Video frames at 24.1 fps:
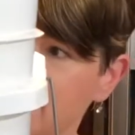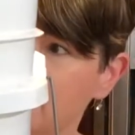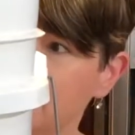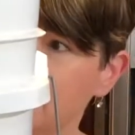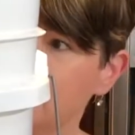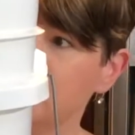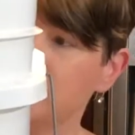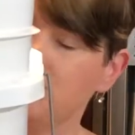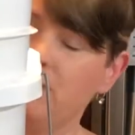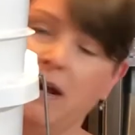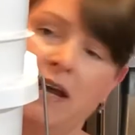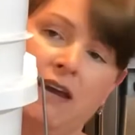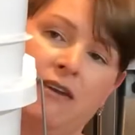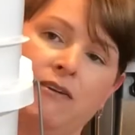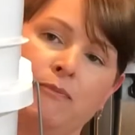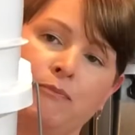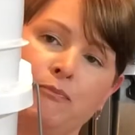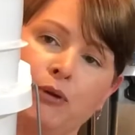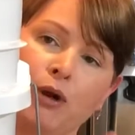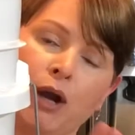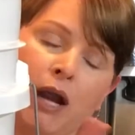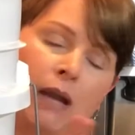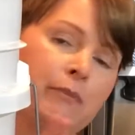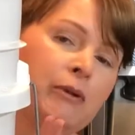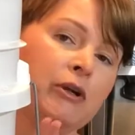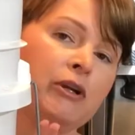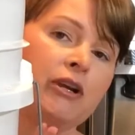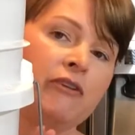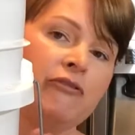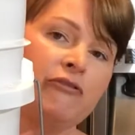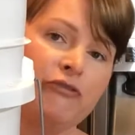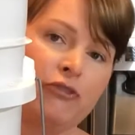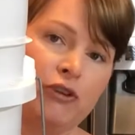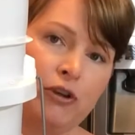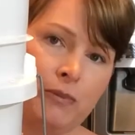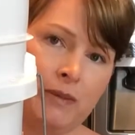is my primary
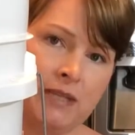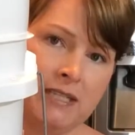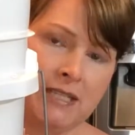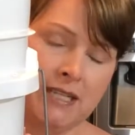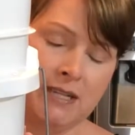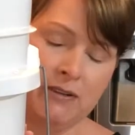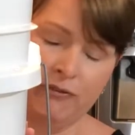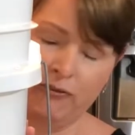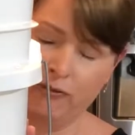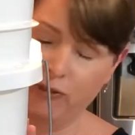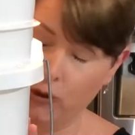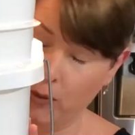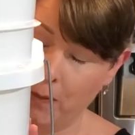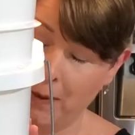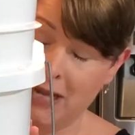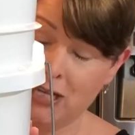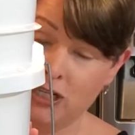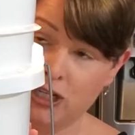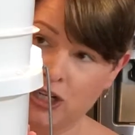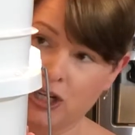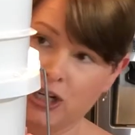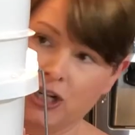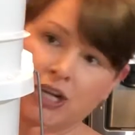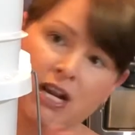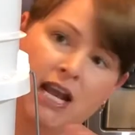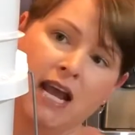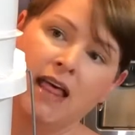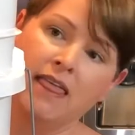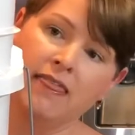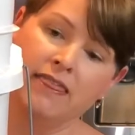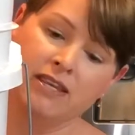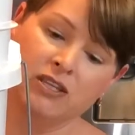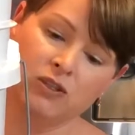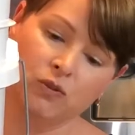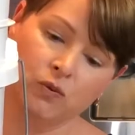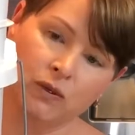fermenter.
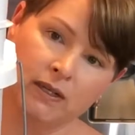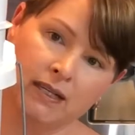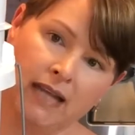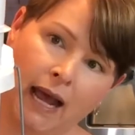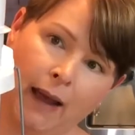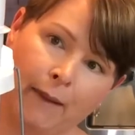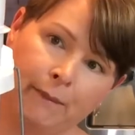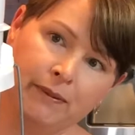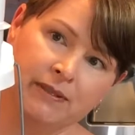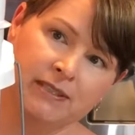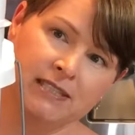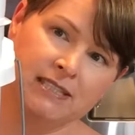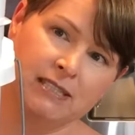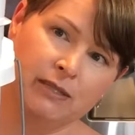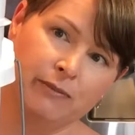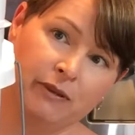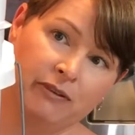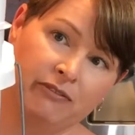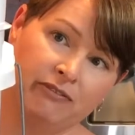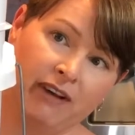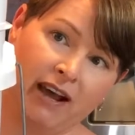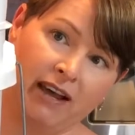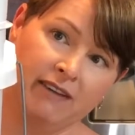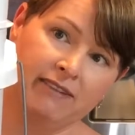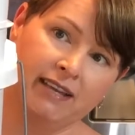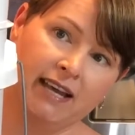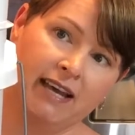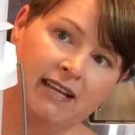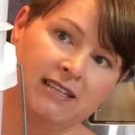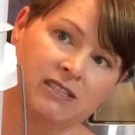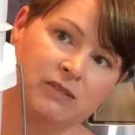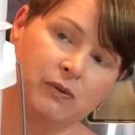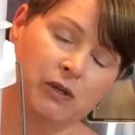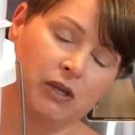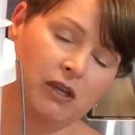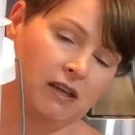This one happens to be 5
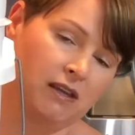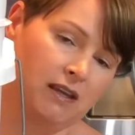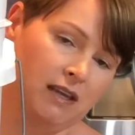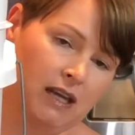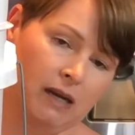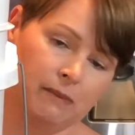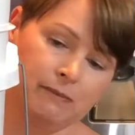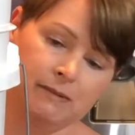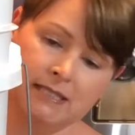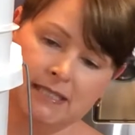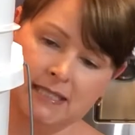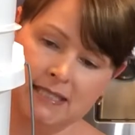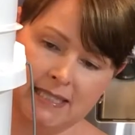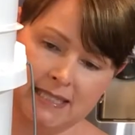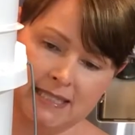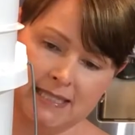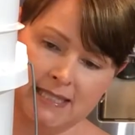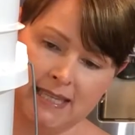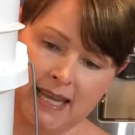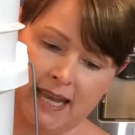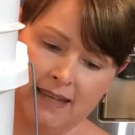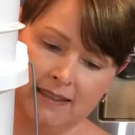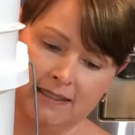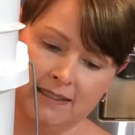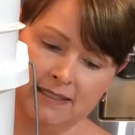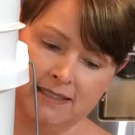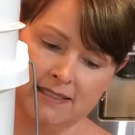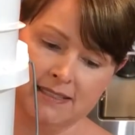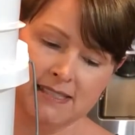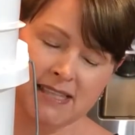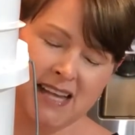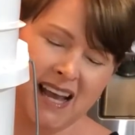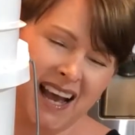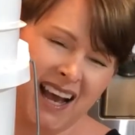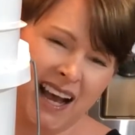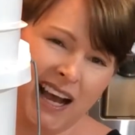gallons, but you can get up to 6
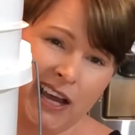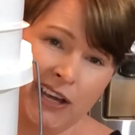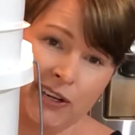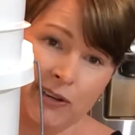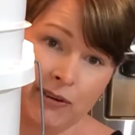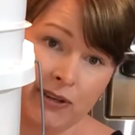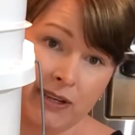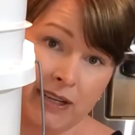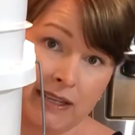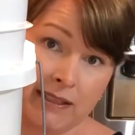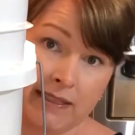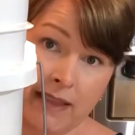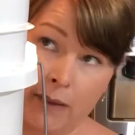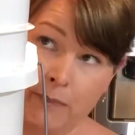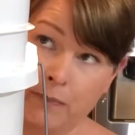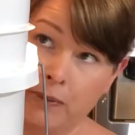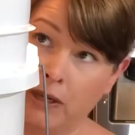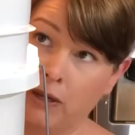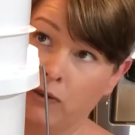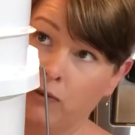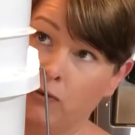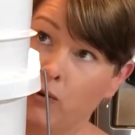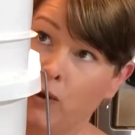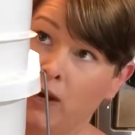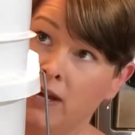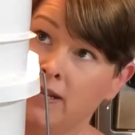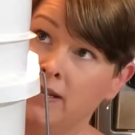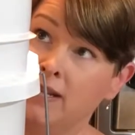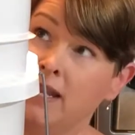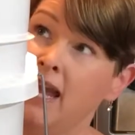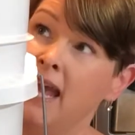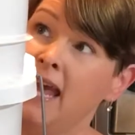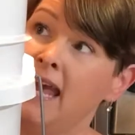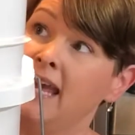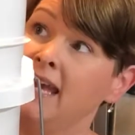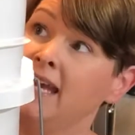gallons. I don't need that big of one.
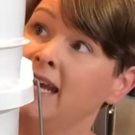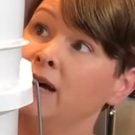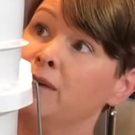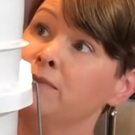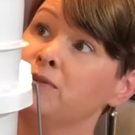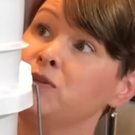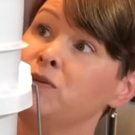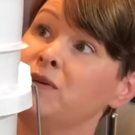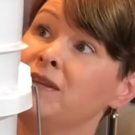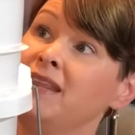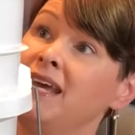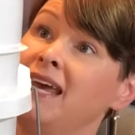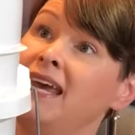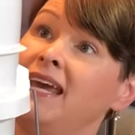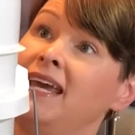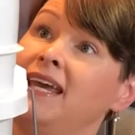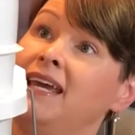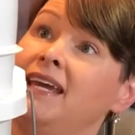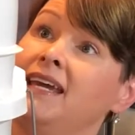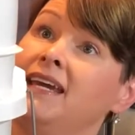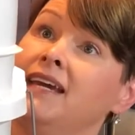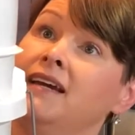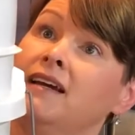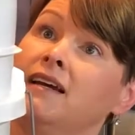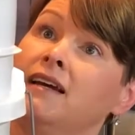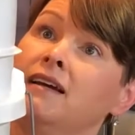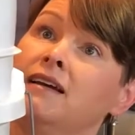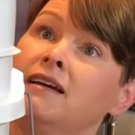It comes with a